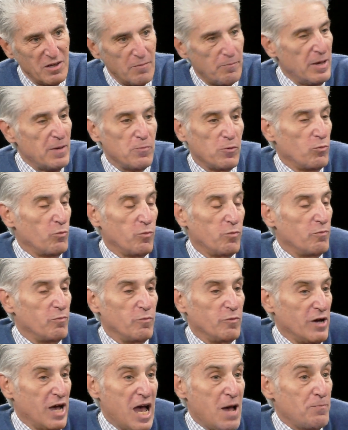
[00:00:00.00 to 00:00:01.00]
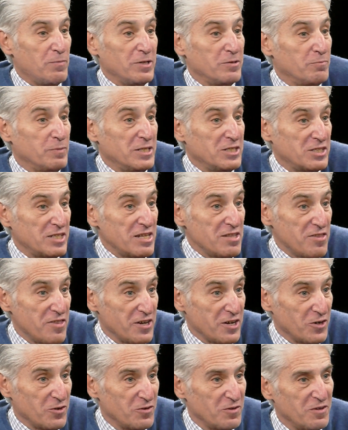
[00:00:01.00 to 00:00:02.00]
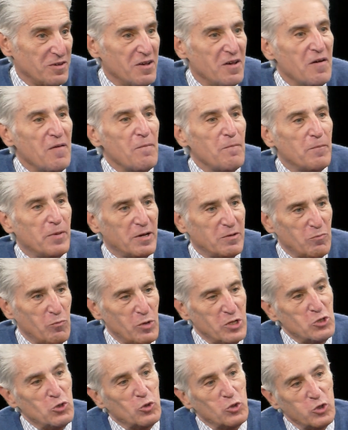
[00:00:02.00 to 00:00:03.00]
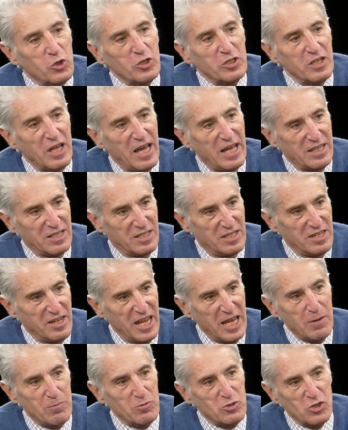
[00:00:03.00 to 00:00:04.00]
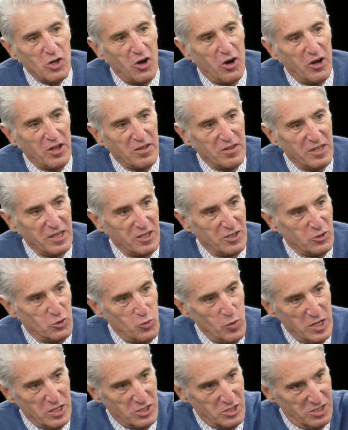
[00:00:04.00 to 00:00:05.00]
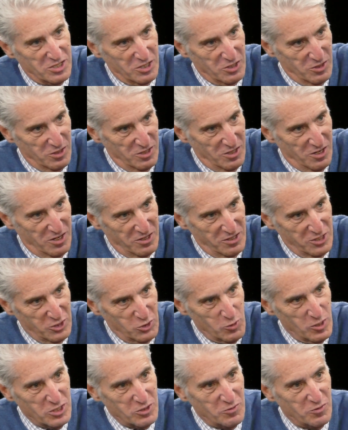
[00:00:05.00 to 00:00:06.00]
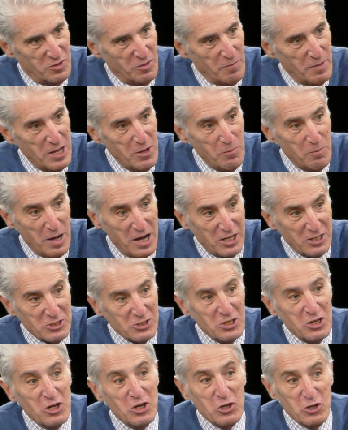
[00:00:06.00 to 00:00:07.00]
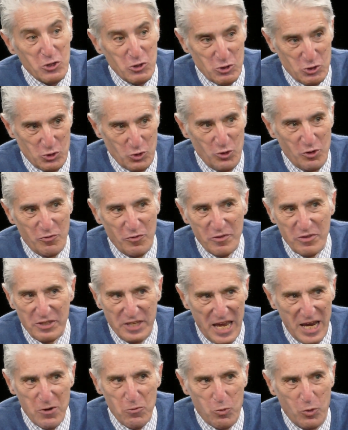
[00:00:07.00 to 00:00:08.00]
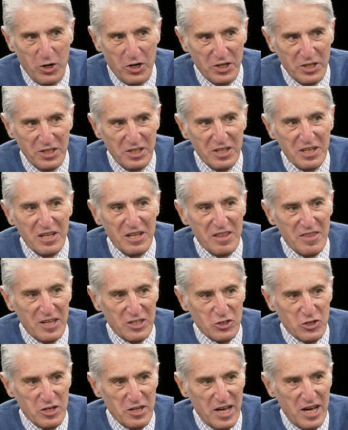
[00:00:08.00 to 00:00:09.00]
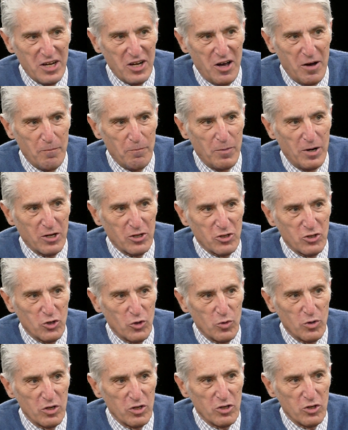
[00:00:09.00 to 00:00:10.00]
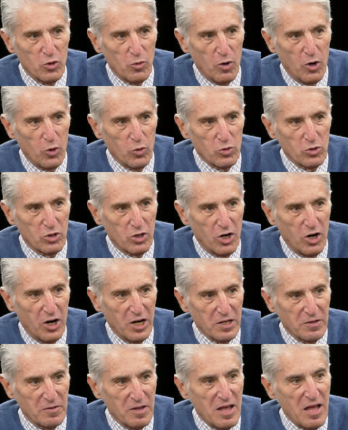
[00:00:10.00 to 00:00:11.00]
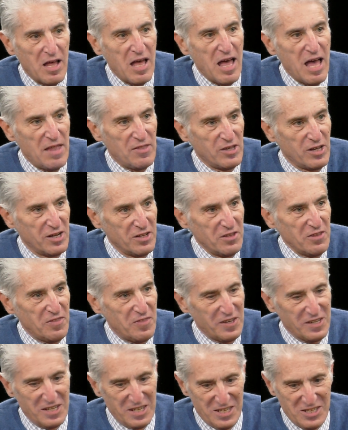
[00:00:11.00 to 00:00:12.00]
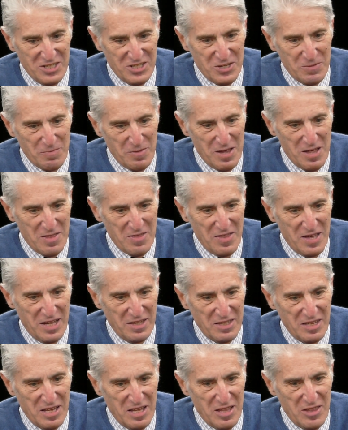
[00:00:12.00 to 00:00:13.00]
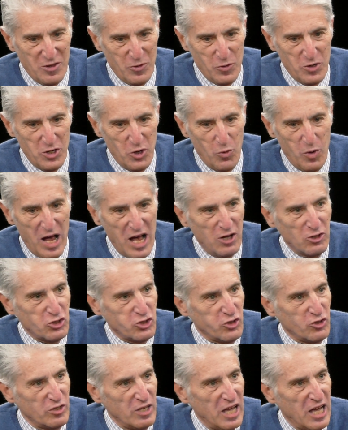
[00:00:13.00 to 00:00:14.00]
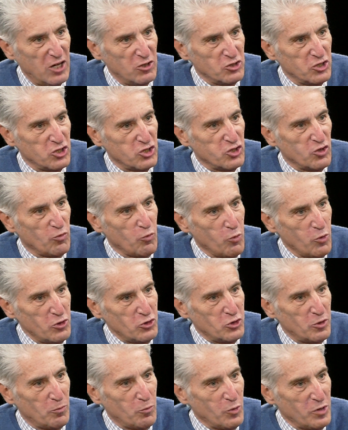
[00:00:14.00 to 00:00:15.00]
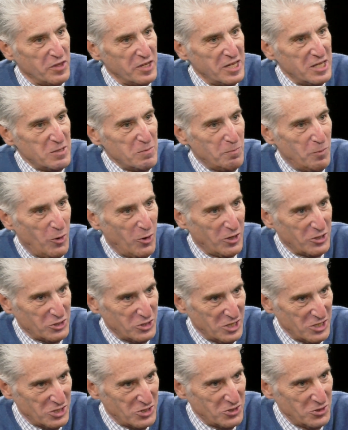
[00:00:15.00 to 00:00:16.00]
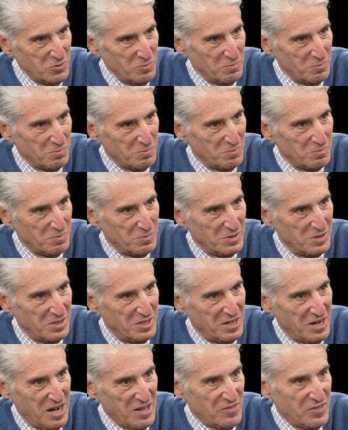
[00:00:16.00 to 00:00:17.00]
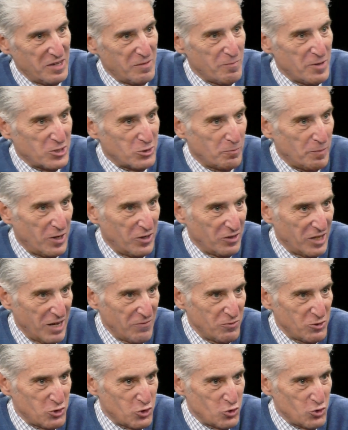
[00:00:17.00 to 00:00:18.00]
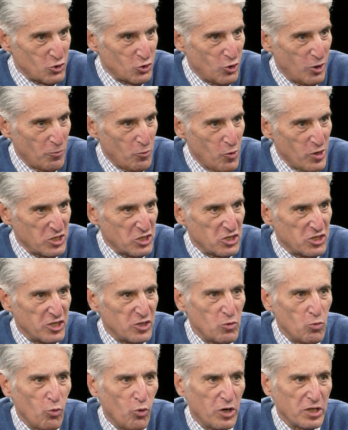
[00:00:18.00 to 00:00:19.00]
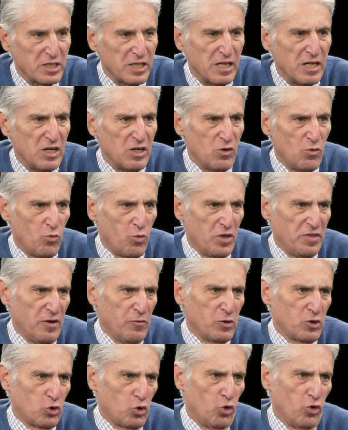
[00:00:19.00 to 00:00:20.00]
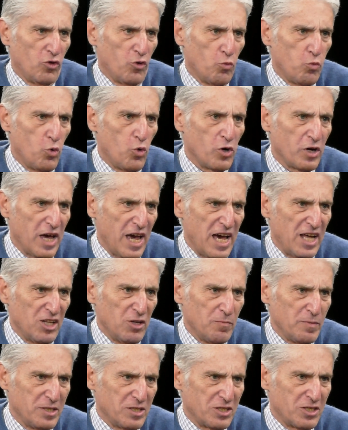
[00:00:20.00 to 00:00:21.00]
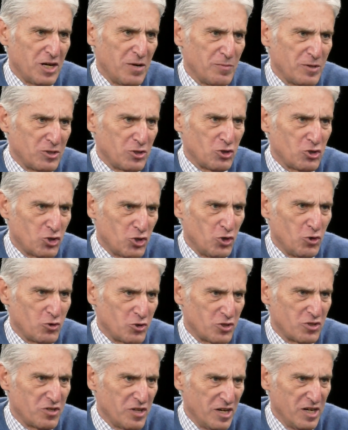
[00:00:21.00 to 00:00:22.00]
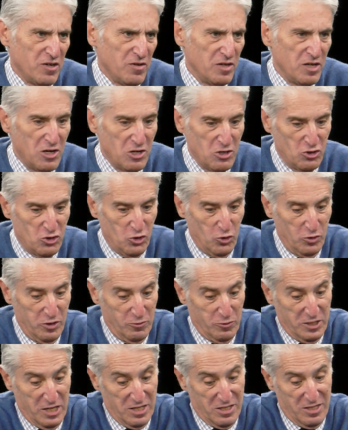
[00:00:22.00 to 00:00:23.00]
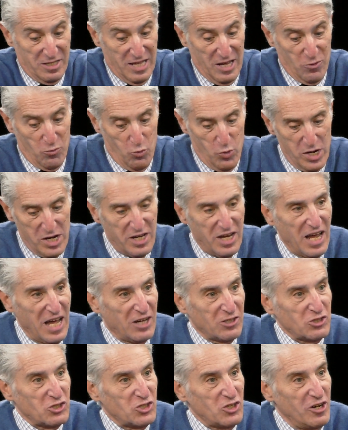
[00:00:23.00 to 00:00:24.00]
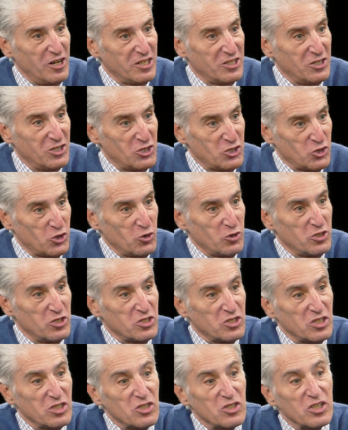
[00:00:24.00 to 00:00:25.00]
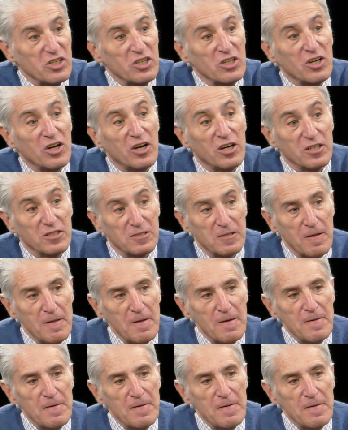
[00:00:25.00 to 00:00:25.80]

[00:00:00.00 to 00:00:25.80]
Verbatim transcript: People were happy to be sent there, but when you looked at the names on the address, the, on the address for the mailbox, you saw day one that you're not among your, your own kind. And the other thing is that there are no house, houses of worship within Parkchester. I think Metropolitan Life Insurance Corporation didn't want what they would call the wrong element coming to church there. So there's that, that ring outside churches and synagogues.